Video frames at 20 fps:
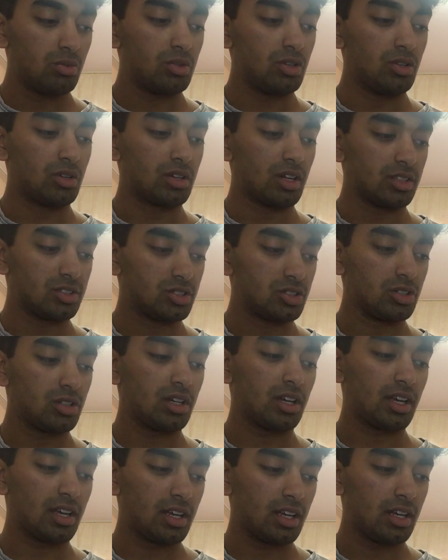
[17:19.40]
You cut your
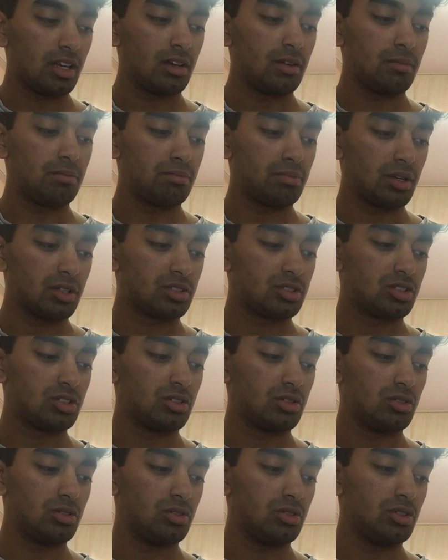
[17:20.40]
hair, but
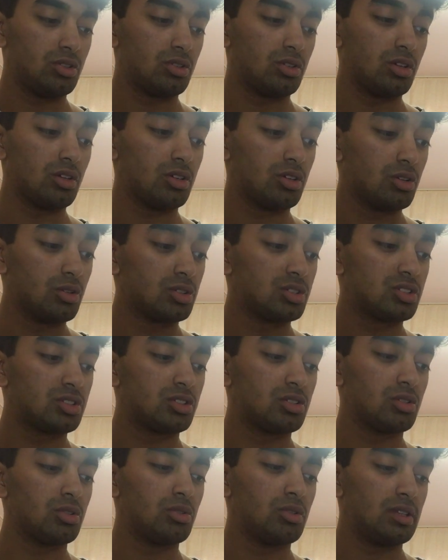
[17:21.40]
you used
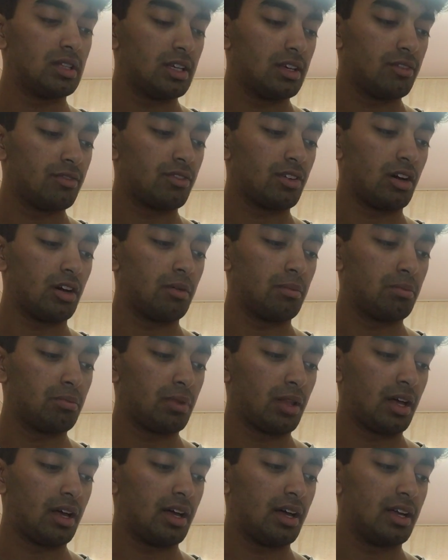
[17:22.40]
to live a
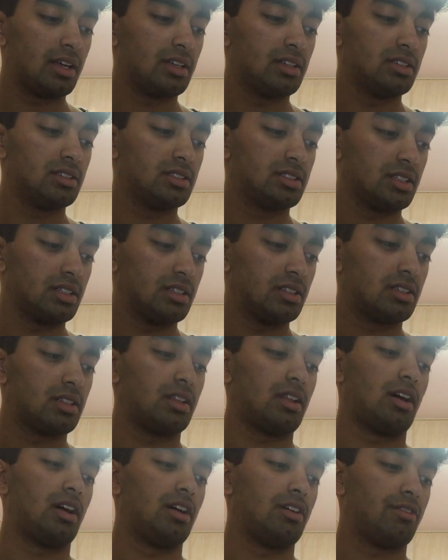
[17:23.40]
blinded
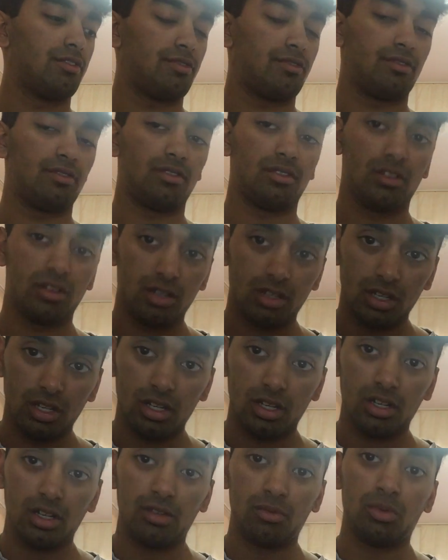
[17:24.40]
life.
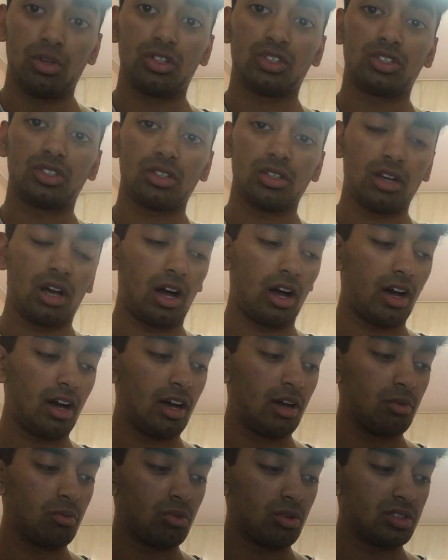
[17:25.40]
Wish
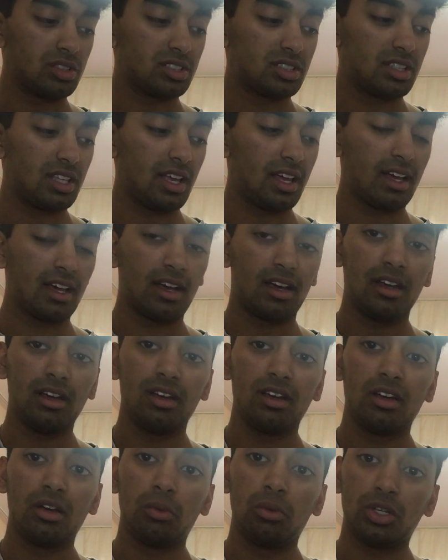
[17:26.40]
I was there,
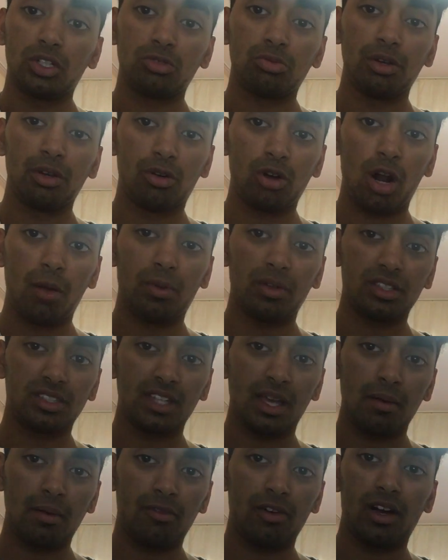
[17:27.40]
wish we grew up on the
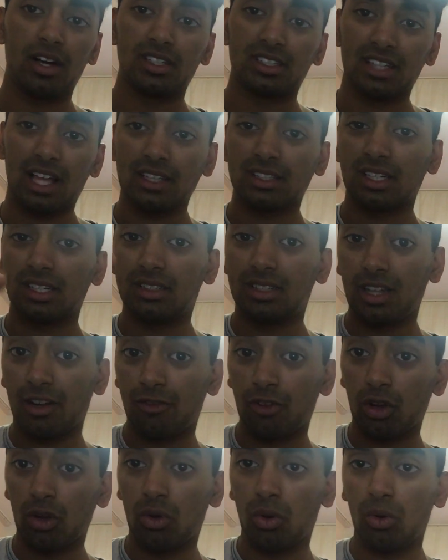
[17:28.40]
same advice. That's a
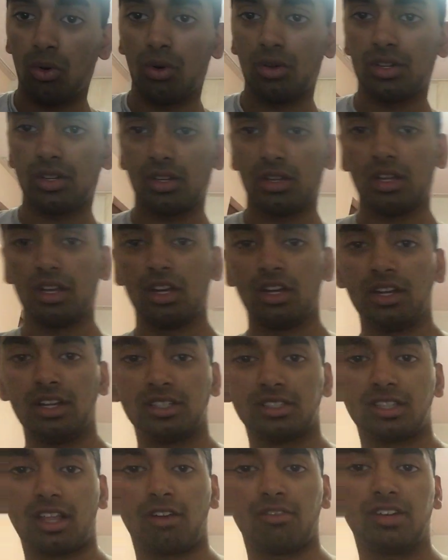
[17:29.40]
different chord.
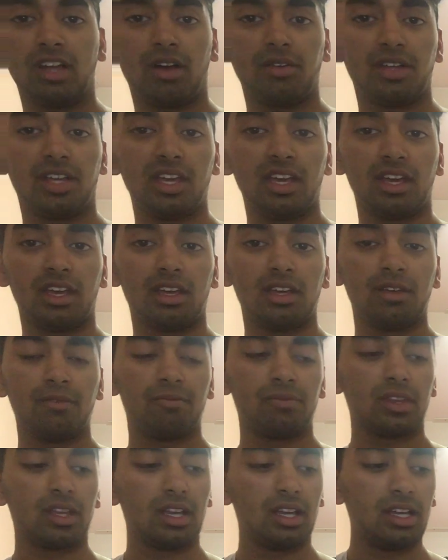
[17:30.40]
Instead of down here,
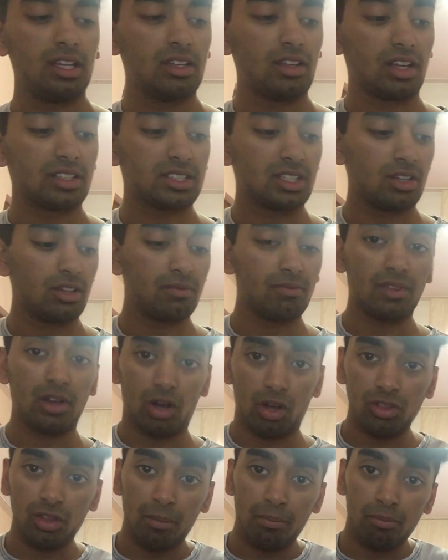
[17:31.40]
he does it
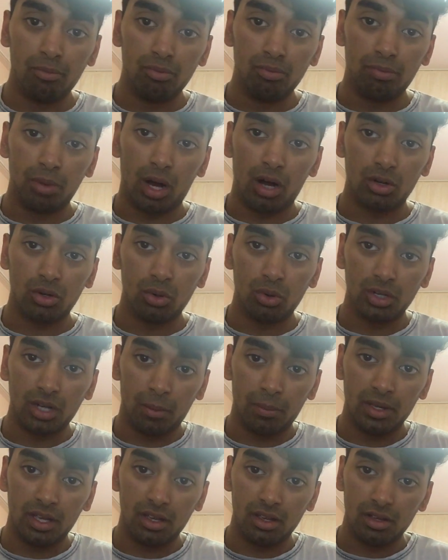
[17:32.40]
on the bar chord
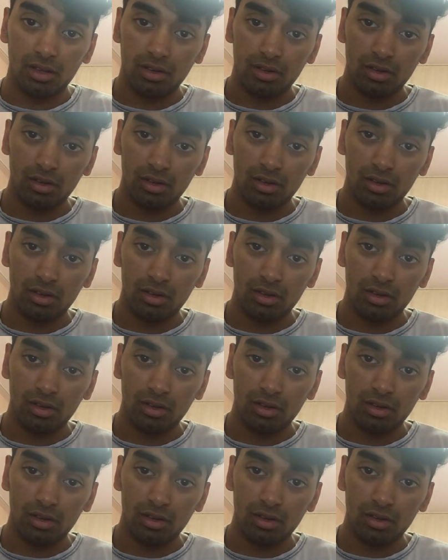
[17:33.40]
up here.